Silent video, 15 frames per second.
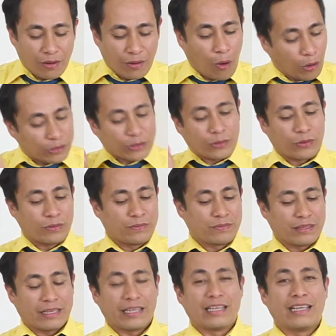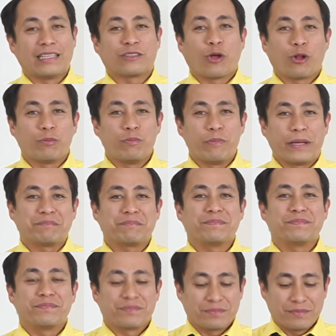Also, he told me,
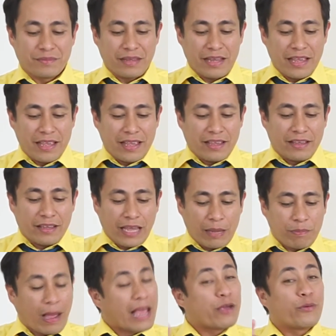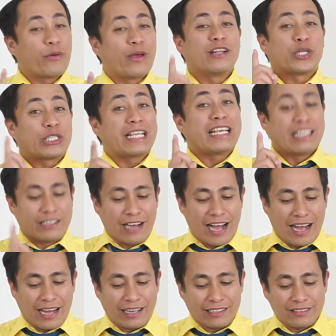if I will see
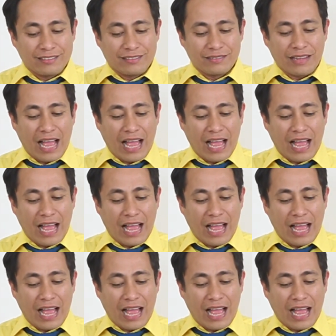God,